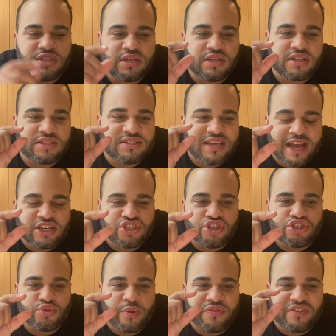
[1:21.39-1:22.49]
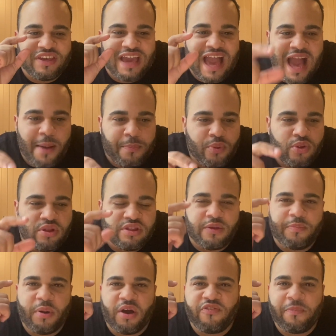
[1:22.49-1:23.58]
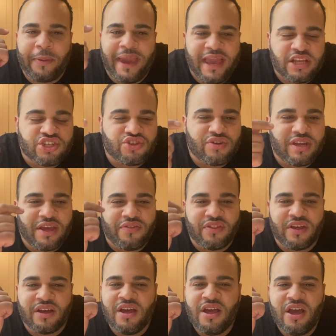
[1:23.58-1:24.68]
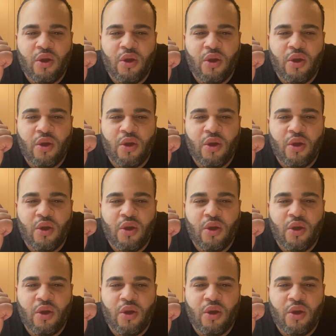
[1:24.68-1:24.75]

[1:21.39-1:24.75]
the textures with the apple and the puff pastry, and